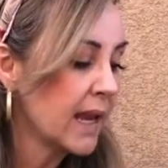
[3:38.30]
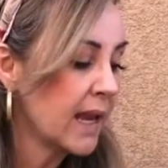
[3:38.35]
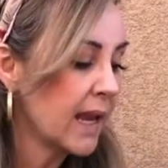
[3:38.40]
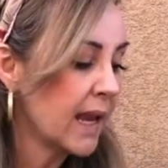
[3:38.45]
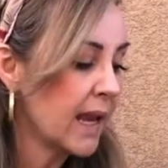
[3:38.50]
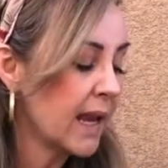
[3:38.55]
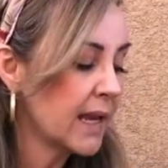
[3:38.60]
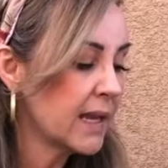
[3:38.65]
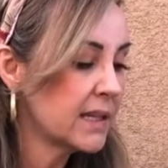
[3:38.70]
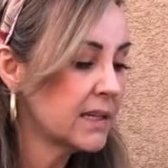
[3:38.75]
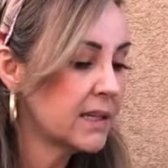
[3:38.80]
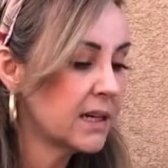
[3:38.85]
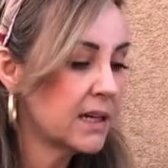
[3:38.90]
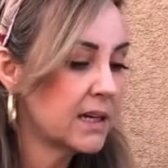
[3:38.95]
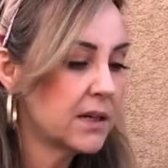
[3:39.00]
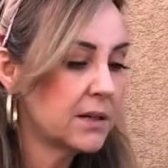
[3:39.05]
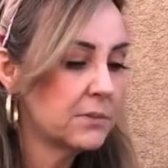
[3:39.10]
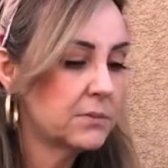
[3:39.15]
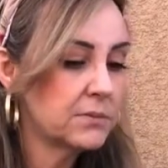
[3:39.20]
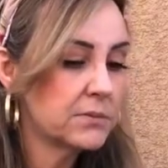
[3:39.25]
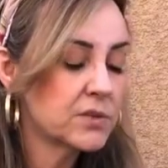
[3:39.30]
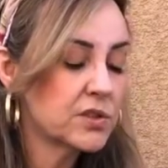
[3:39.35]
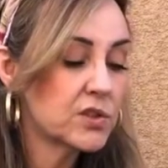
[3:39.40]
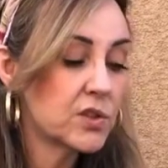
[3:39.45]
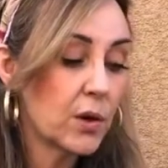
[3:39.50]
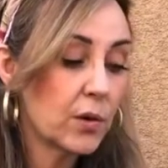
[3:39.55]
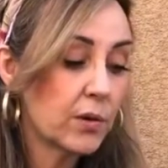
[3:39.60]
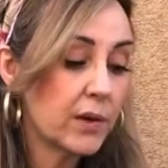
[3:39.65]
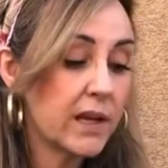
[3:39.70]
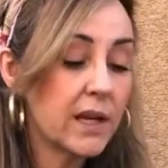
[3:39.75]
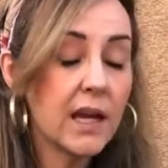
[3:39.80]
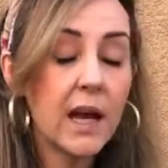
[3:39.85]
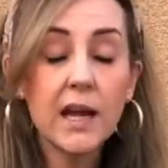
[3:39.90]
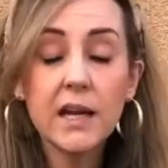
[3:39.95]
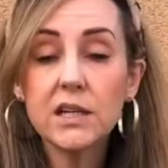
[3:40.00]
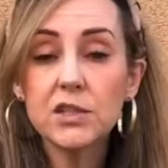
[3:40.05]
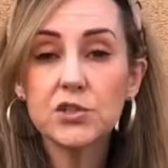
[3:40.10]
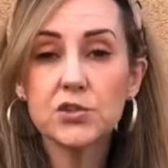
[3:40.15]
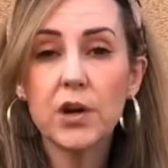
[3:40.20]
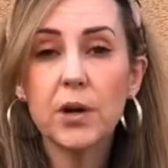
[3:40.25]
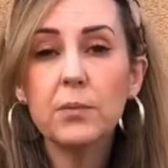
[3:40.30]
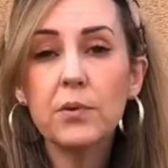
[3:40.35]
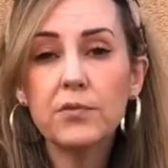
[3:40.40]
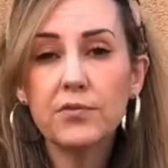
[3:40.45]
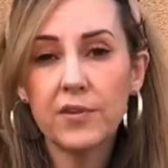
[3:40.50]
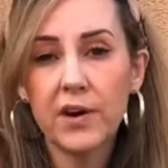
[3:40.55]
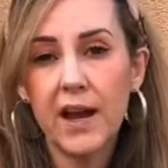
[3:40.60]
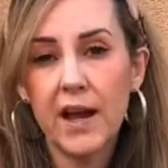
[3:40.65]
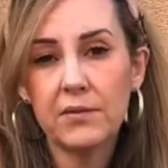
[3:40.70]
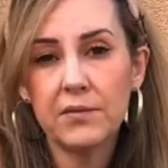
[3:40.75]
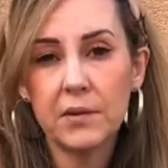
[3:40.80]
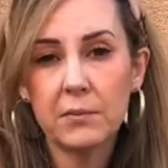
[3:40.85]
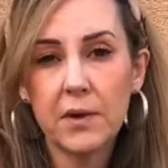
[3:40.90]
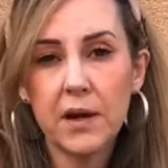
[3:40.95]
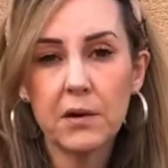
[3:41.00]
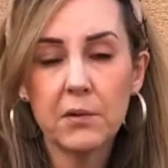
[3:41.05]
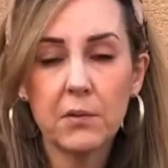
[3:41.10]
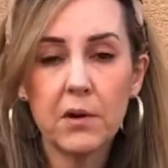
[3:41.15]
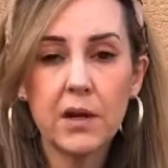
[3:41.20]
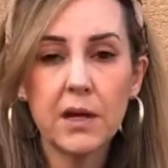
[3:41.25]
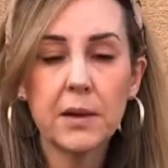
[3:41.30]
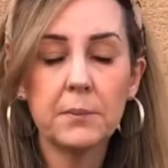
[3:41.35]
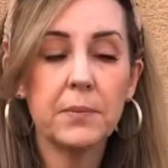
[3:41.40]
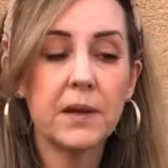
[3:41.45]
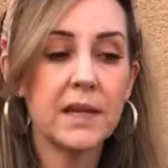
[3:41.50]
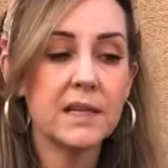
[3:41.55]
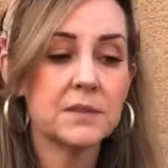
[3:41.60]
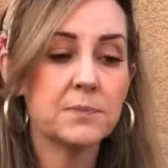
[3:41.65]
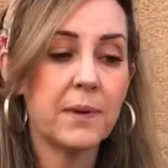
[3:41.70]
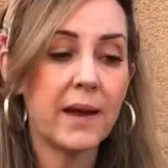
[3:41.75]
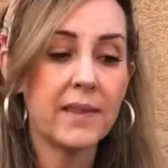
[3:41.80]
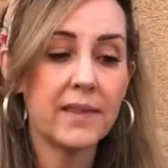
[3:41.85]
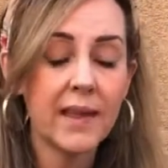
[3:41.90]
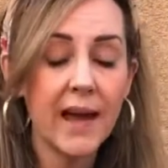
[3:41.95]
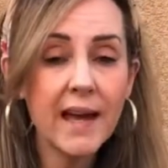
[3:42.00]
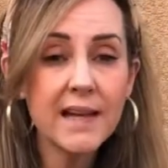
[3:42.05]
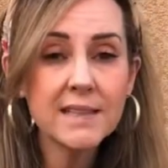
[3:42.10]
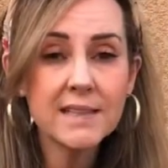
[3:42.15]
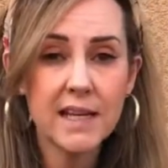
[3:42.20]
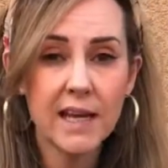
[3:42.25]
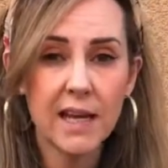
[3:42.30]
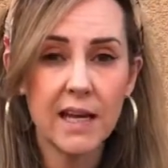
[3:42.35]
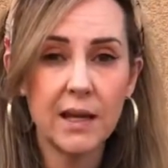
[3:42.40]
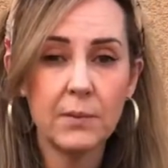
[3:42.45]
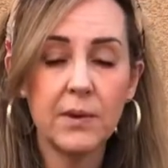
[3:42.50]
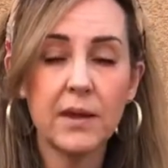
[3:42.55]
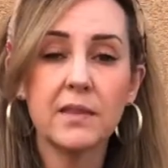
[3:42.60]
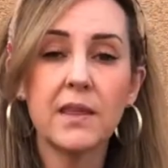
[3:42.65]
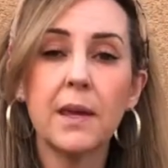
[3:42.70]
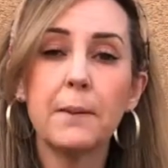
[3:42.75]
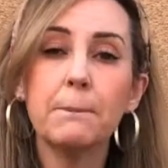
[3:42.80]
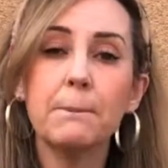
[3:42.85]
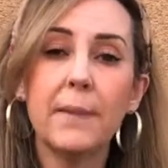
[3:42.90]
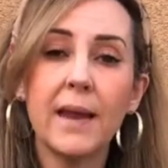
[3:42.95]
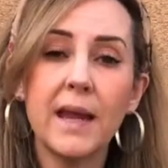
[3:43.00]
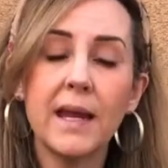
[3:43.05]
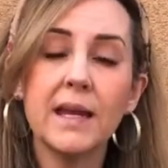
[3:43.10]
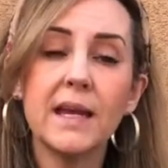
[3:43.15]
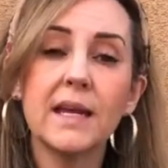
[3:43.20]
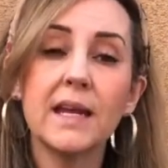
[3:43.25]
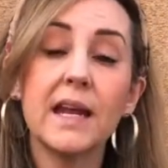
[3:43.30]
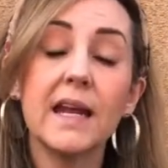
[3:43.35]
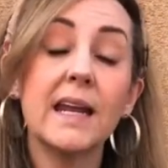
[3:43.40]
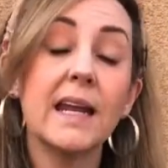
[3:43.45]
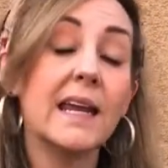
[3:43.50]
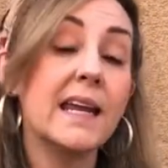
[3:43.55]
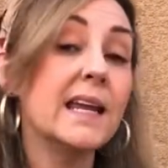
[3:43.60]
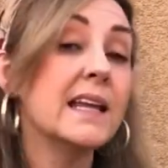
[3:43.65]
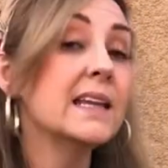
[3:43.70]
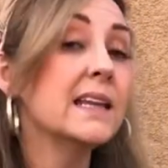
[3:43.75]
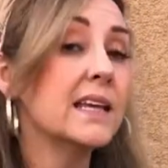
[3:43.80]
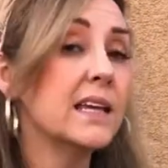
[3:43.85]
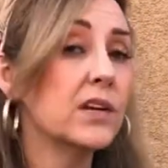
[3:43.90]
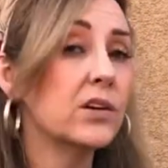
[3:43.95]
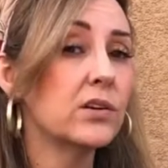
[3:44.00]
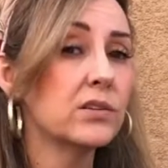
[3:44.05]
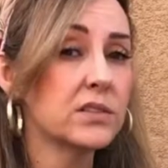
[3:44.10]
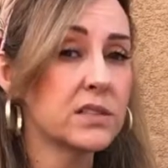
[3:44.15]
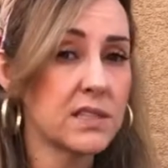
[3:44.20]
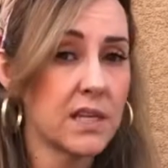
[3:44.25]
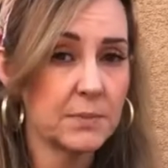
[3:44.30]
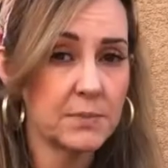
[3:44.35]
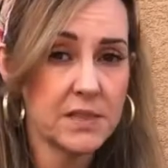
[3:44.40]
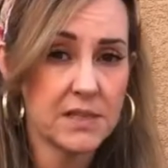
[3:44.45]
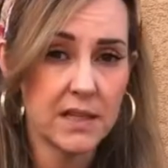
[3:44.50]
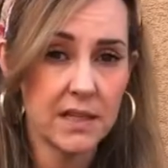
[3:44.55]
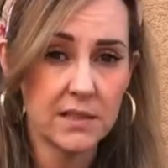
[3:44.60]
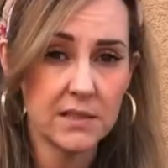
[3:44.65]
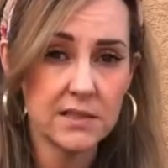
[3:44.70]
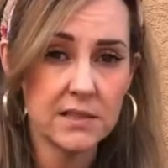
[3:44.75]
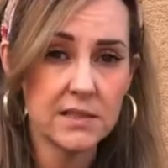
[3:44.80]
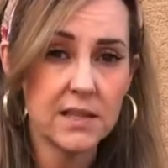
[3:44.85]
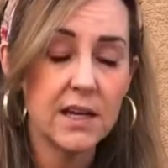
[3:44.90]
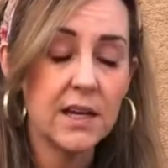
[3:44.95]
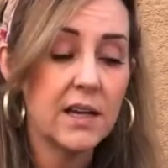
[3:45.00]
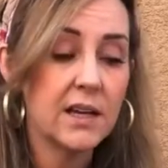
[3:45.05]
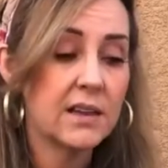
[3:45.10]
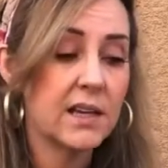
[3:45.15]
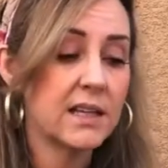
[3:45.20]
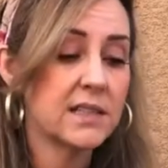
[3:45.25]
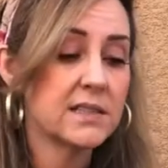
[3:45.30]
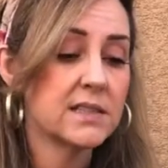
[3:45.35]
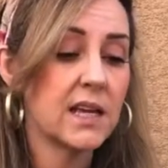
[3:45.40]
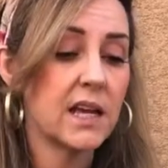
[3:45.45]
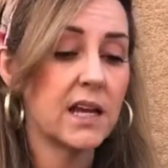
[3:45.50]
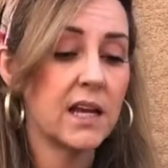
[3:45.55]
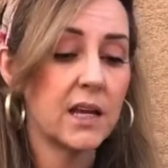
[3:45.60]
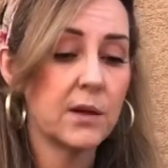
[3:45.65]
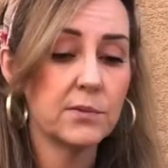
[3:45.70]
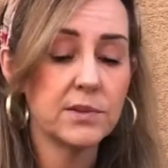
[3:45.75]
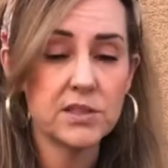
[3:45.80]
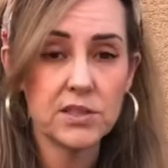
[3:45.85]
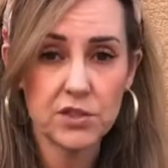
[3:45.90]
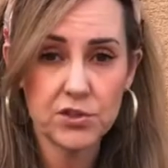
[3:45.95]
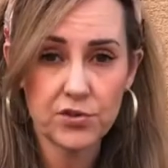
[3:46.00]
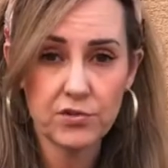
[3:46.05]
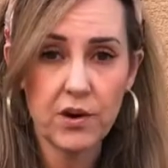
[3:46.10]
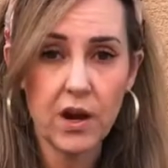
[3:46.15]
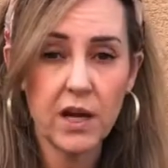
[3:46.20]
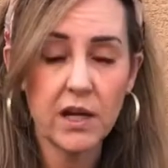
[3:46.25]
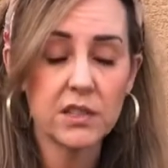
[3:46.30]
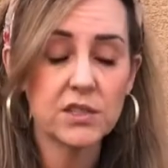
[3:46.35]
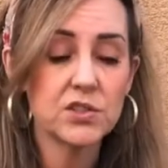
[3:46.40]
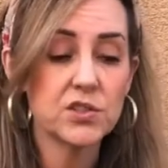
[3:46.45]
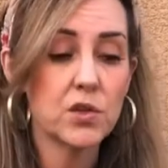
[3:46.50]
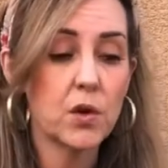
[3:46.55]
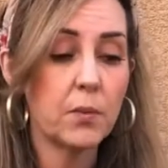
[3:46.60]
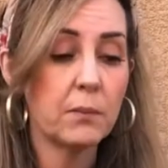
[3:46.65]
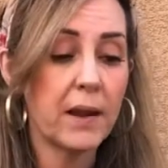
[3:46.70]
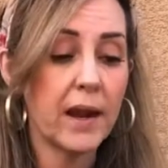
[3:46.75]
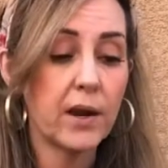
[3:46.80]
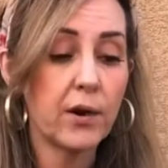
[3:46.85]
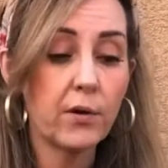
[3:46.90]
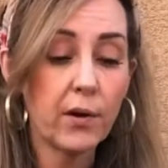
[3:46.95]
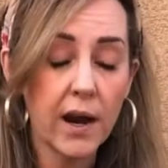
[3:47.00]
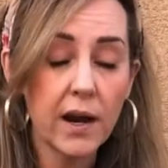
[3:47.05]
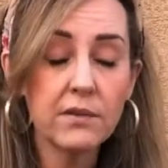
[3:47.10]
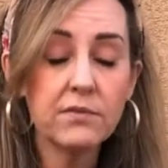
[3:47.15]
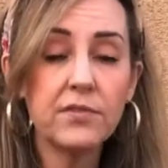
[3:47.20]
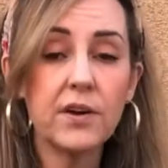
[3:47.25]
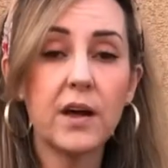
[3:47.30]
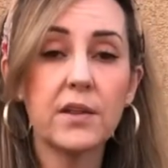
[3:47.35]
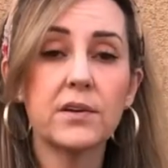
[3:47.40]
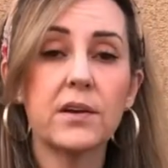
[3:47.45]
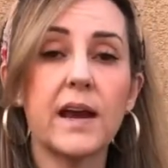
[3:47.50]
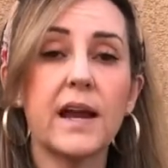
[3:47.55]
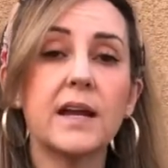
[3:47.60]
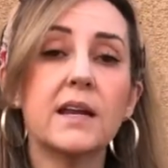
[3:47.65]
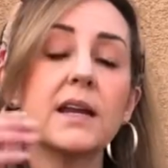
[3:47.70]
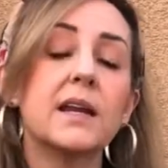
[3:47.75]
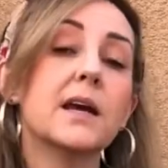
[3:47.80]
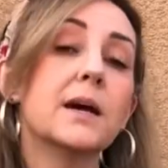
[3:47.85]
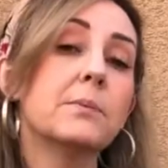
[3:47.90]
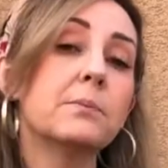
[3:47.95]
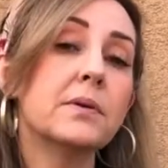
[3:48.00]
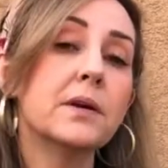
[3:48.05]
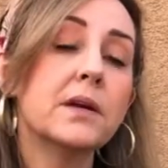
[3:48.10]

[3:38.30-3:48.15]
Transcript: and um, so he got in trouble for having marijuana because by that time they made it an illegal substance. They said it was a drug. So my grandfather ended up